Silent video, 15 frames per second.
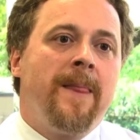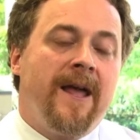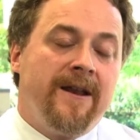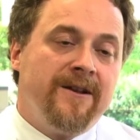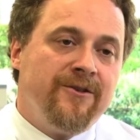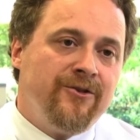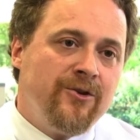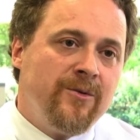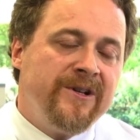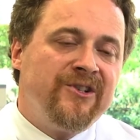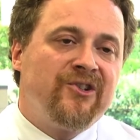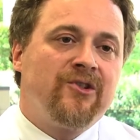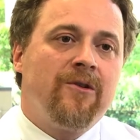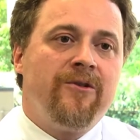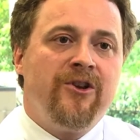and in doing
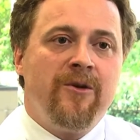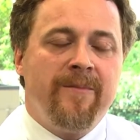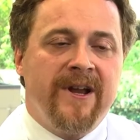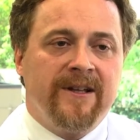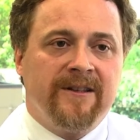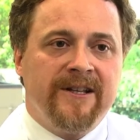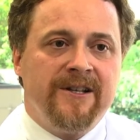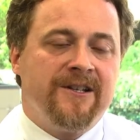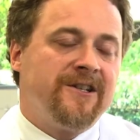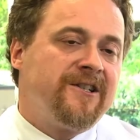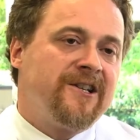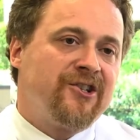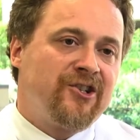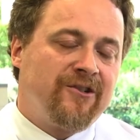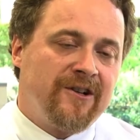so you may lead to
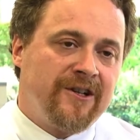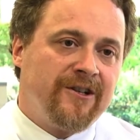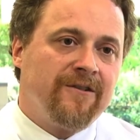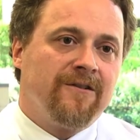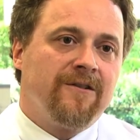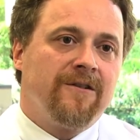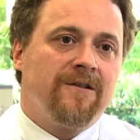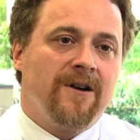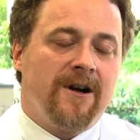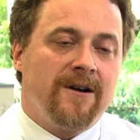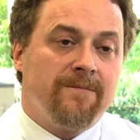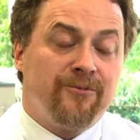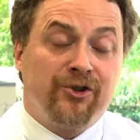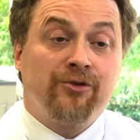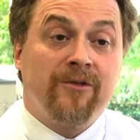testicular
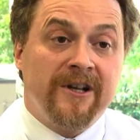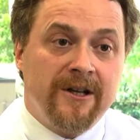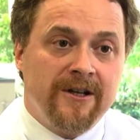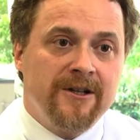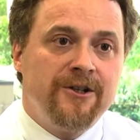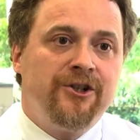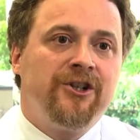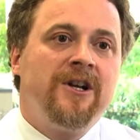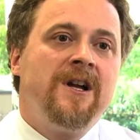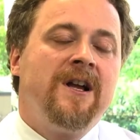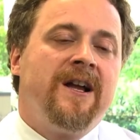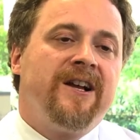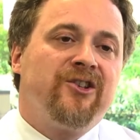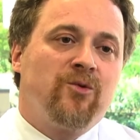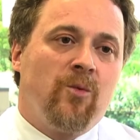um, shrinkage
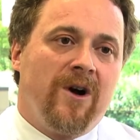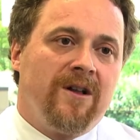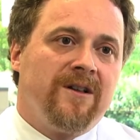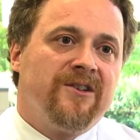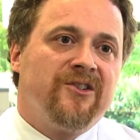as well